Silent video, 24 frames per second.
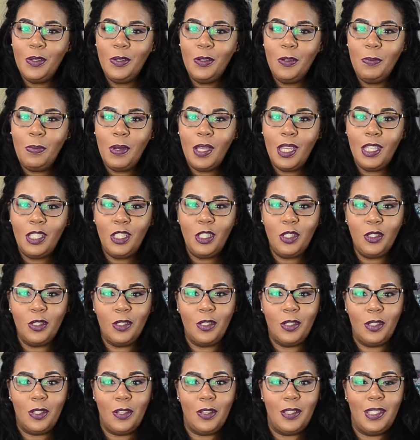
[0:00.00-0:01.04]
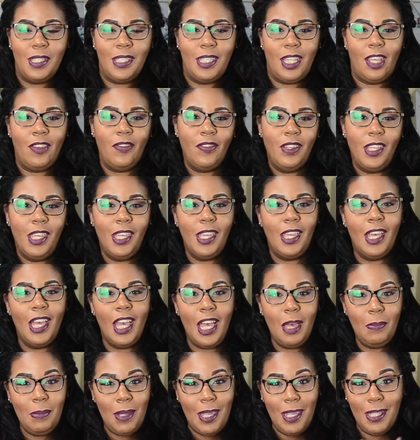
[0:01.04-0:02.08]
YouTube, it's your girl Stephanie
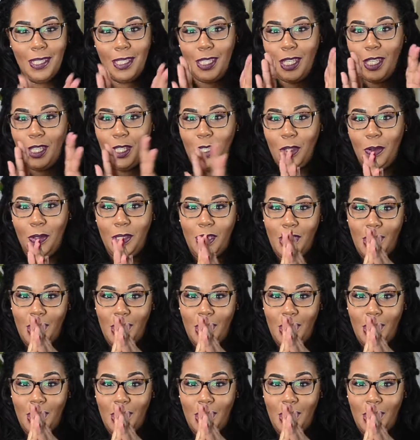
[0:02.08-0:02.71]
coming to you